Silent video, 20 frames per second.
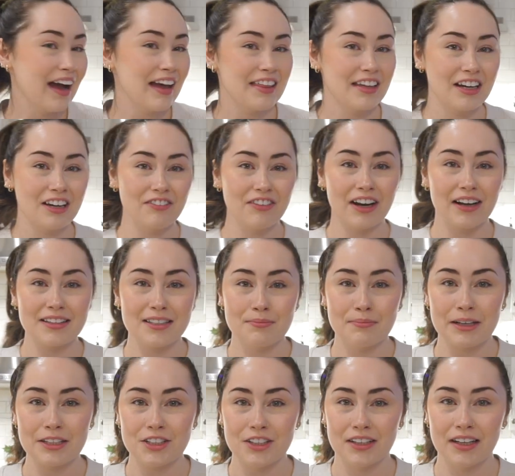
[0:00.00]
think I forgot to
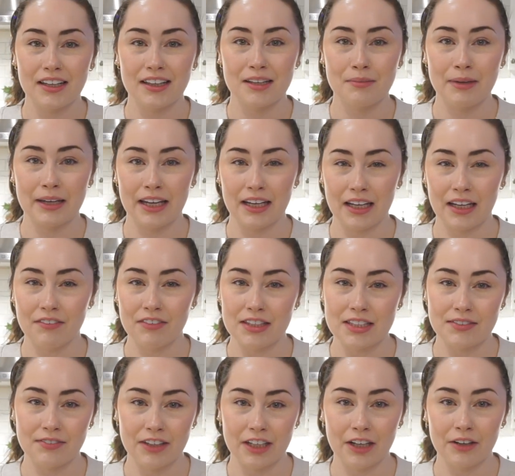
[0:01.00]
mention in the beginning of
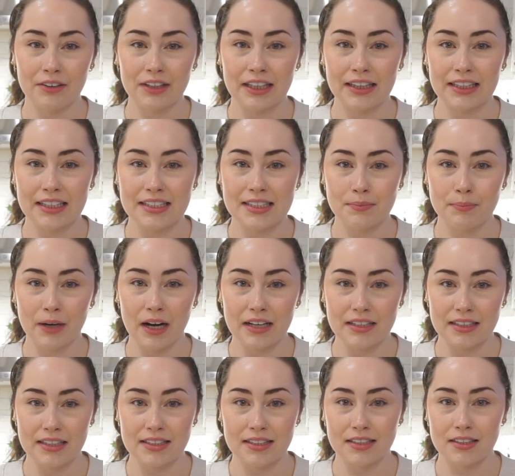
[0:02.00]
this video that this
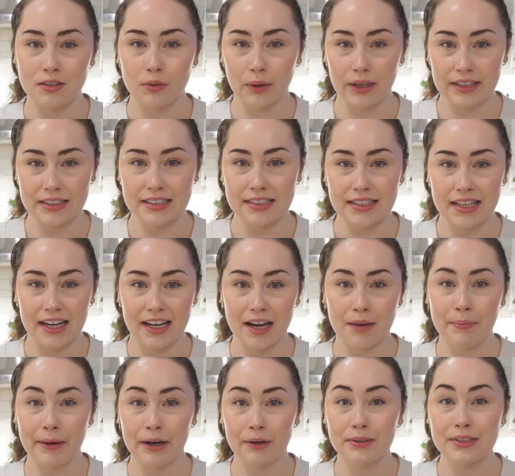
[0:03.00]
process is going to take
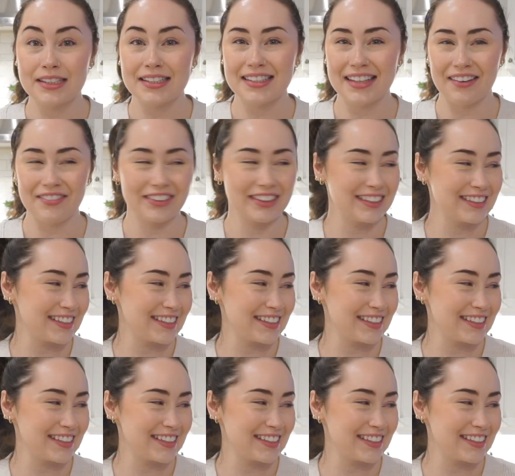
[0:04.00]
about 7